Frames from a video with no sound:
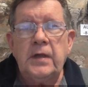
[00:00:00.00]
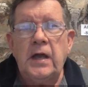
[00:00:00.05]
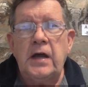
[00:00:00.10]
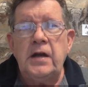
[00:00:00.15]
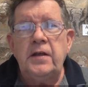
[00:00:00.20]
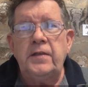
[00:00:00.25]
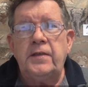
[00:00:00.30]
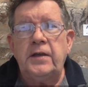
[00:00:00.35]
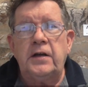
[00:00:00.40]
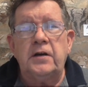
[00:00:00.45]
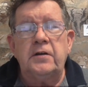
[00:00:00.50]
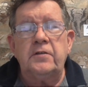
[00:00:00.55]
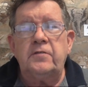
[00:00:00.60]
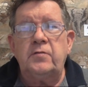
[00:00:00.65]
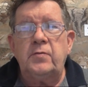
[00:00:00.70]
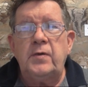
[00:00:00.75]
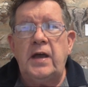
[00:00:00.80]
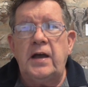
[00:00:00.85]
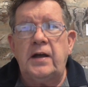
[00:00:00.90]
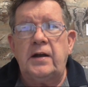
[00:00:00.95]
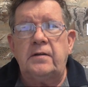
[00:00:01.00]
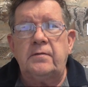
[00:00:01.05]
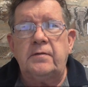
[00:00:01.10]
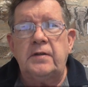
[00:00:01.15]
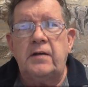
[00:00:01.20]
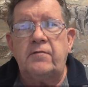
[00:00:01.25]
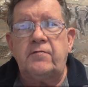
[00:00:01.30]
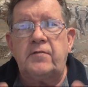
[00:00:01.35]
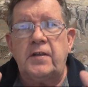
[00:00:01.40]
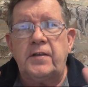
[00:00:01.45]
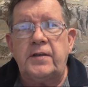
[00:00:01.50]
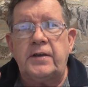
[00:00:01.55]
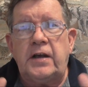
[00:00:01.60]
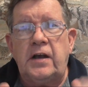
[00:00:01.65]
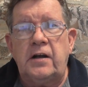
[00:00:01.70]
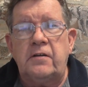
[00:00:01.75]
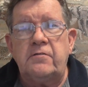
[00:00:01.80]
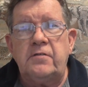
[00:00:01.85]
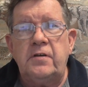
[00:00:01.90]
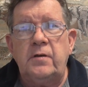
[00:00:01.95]
Anything else we had left in the
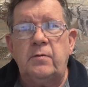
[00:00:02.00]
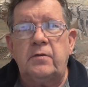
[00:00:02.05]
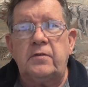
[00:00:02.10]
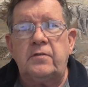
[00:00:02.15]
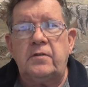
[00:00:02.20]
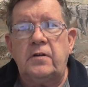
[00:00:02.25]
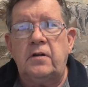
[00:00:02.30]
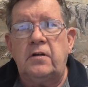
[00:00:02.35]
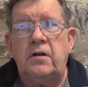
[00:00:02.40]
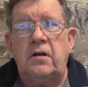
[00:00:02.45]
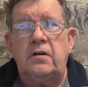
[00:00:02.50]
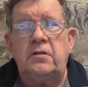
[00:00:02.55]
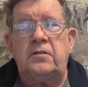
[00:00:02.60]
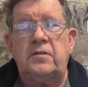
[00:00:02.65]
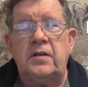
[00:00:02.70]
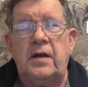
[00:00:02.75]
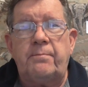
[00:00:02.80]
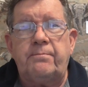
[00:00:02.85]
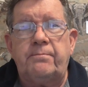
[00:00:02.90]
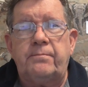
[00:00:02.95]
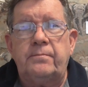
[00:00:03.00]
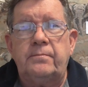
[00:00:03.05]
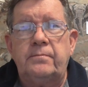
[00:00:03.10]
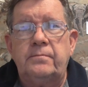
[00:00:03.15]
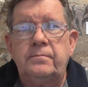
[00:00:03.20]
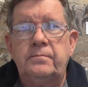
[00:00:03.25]
country was locked up.